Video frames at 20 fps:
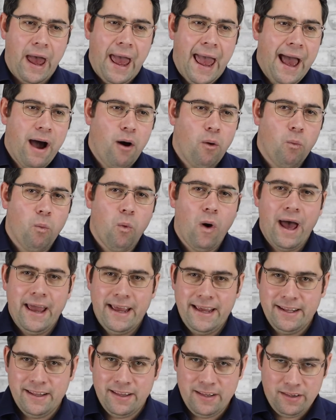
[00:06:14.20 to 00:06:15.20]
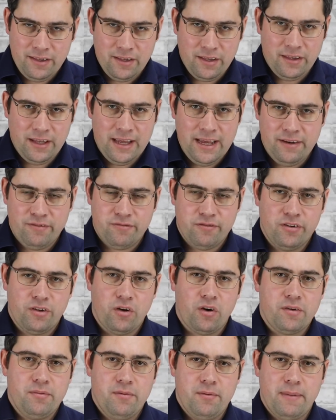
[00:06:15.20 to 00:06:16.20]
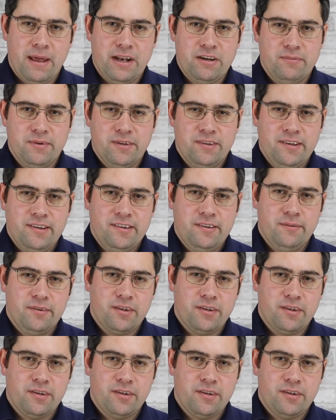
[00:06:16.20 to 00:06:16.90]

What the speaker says: outweigh the need for a document management system.